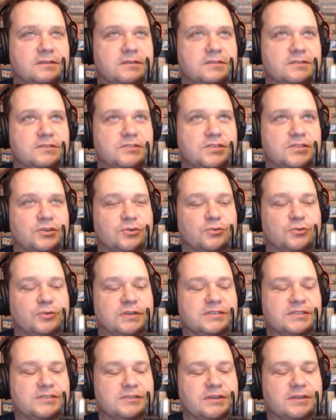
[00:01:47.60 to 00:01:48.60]
So
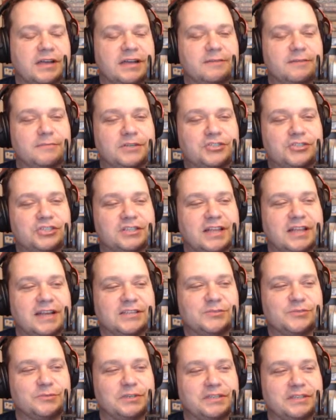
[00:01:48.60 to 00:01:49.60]
as I had mentioned
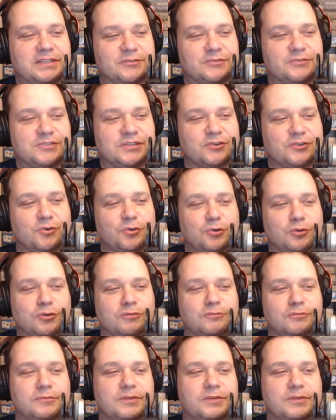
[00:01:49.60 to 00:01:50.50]
last week, there was a whole